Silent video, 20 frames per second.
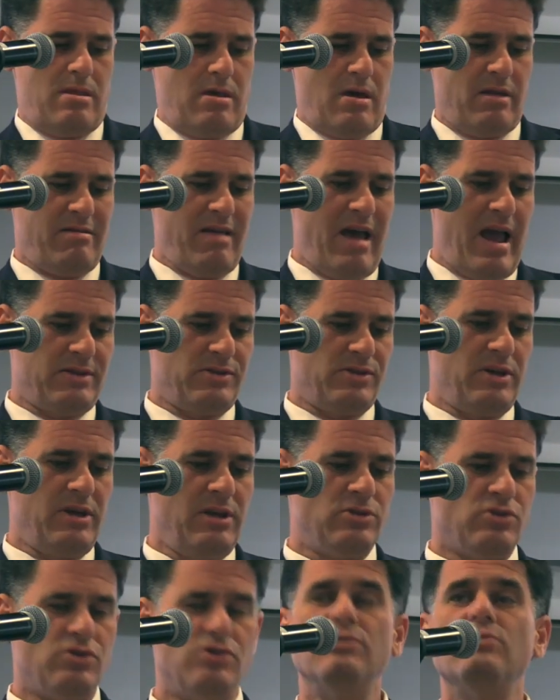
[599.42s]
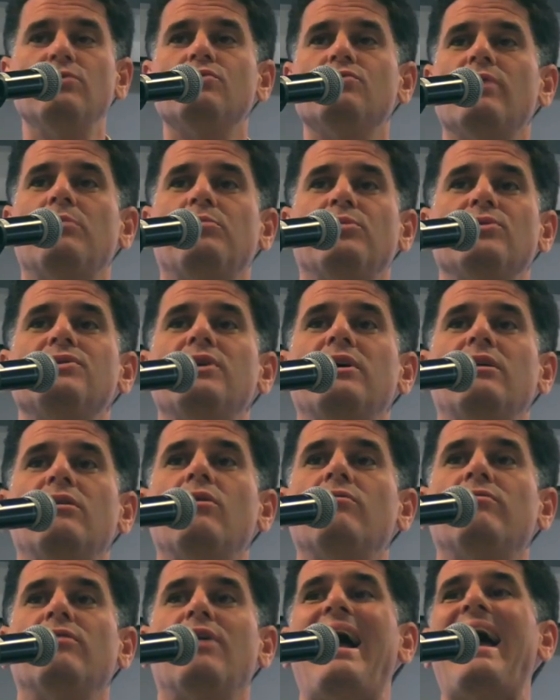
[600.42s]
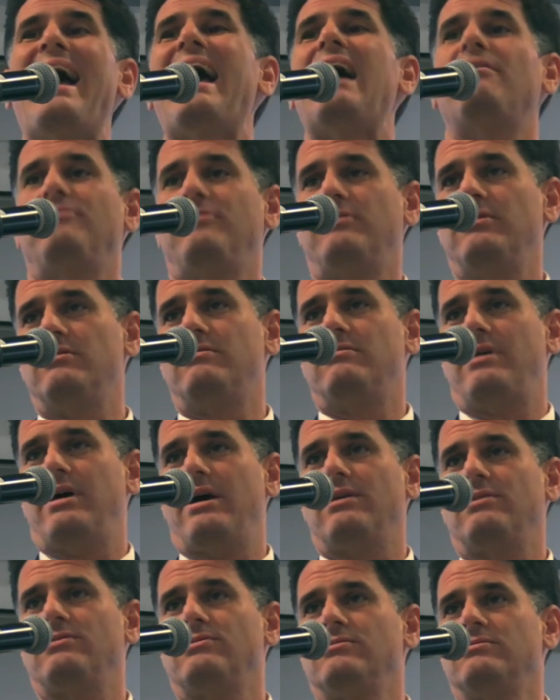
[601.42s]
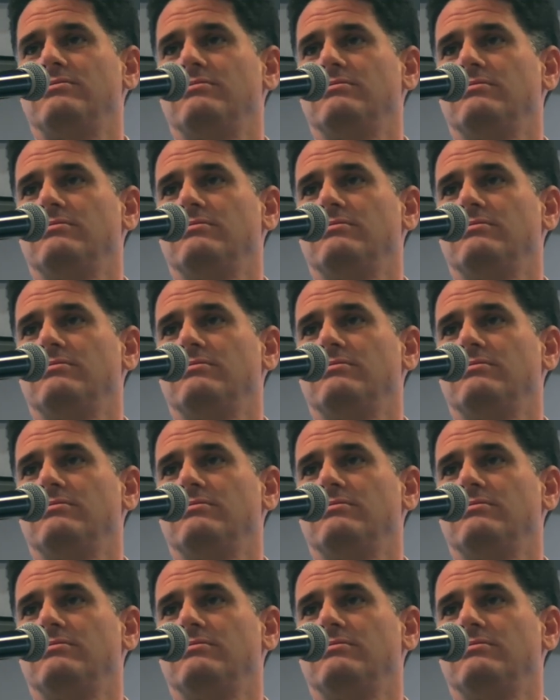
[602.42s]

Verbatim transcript: attacks against Jews represented over half the attacks